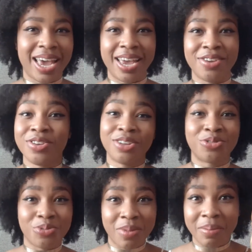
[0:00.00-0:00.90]
you need
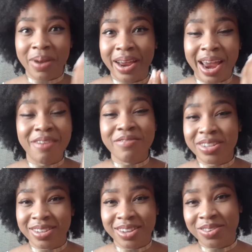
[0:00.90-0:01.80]
to remember every
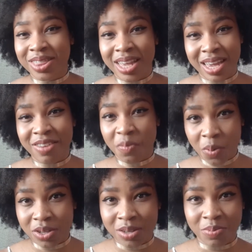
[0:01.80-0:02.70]
single thing if
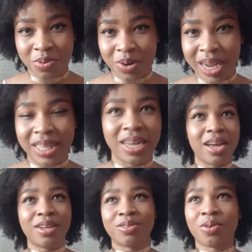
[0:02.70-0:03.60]
possible, right?
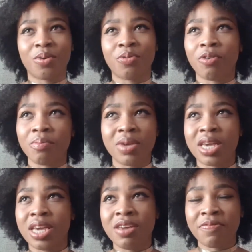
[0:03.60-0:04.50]
So for
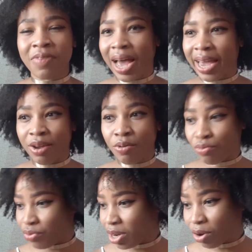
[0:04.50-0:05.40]
me, if I
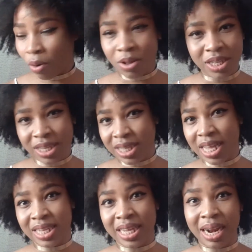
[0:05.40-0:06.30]
read all these
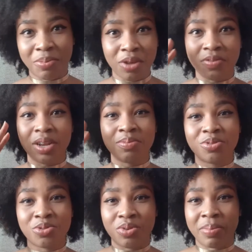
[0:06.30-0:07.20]
things and I'm not even able
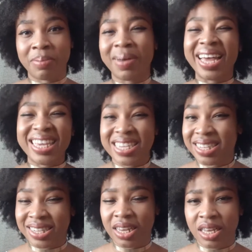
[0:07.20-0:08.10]
to remember
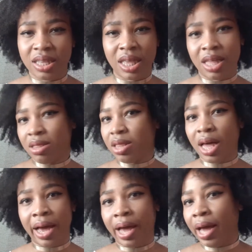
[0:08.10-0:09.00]
easily, then
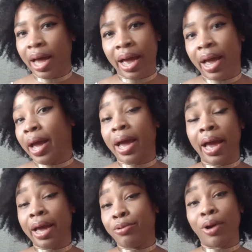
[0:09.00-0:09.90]

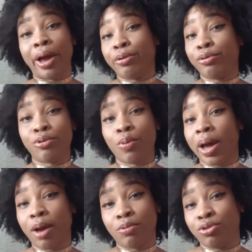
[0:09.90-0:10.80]
I don't know
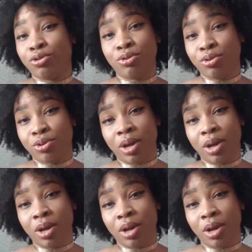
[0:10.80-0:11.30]
why I would choose